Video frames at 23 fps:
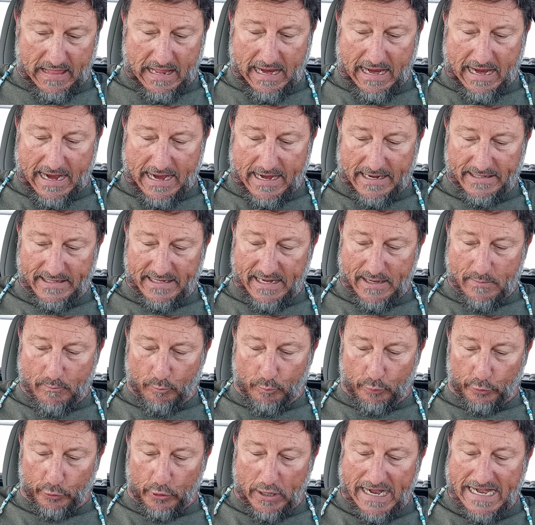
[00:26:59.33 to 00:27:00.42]
and
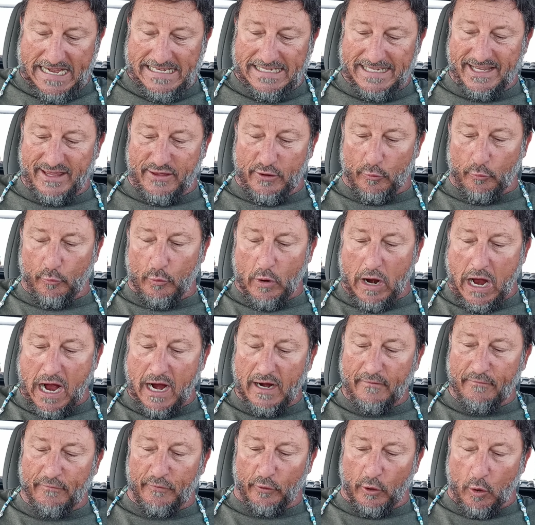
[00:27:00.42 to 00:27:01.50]
embrace the
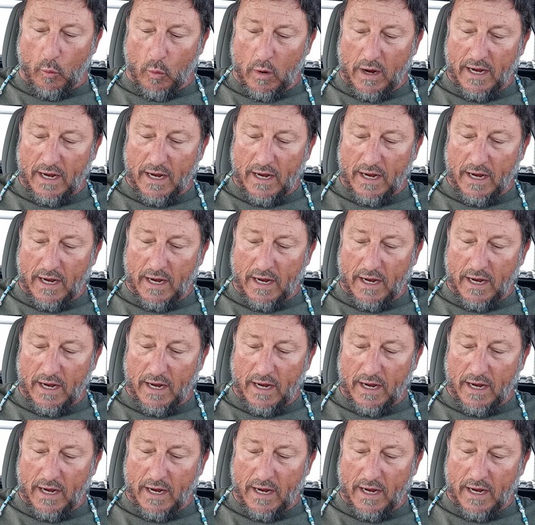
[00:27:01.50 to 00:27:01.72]
rock for a